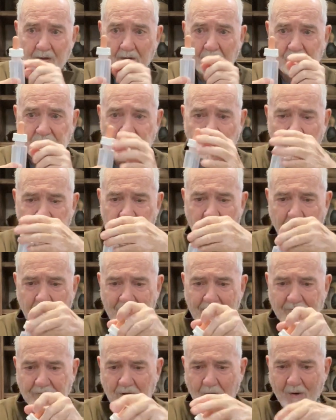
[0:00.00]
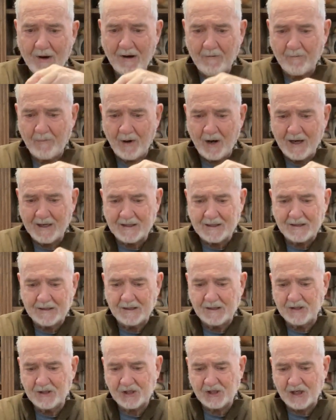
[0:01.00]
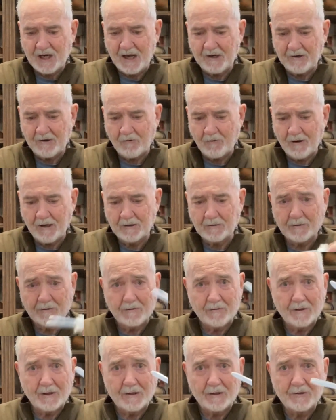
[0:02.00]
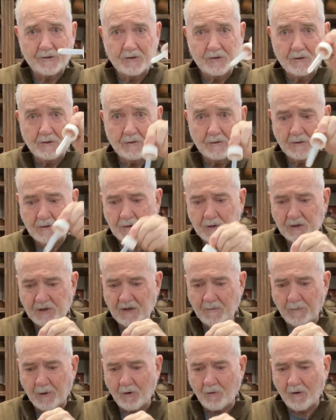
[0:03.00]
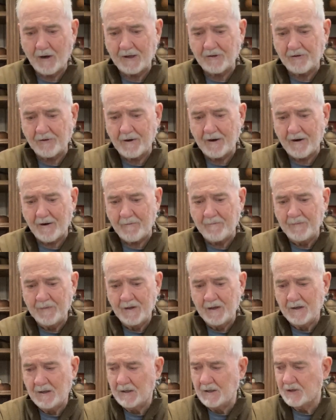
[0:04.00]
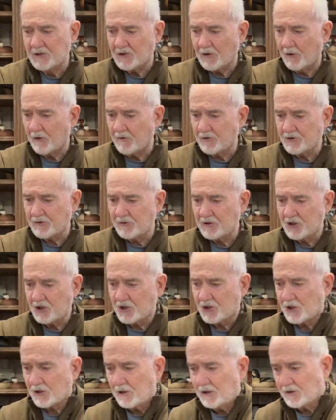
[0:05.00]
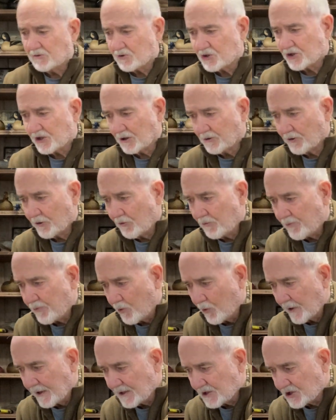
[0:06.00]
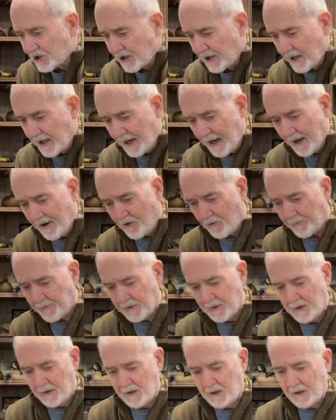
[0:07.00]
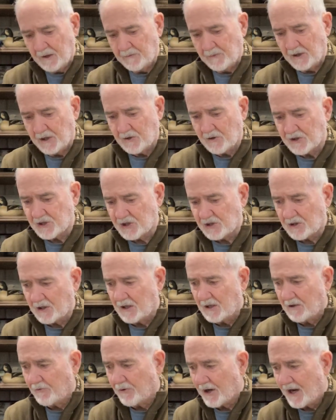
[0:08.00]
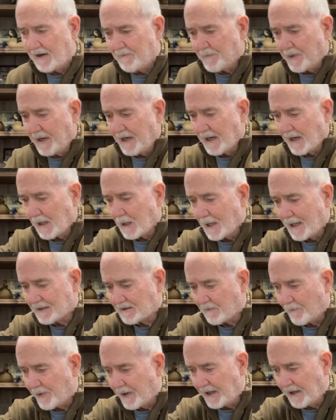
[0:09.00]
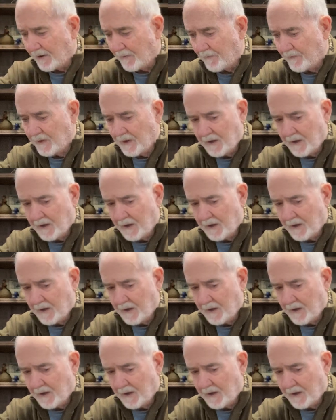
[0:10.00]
so you don't have to go out and buy it. You just got your regular dipper right there. So those are just interesting little points, and they help because when I paint, I like to paint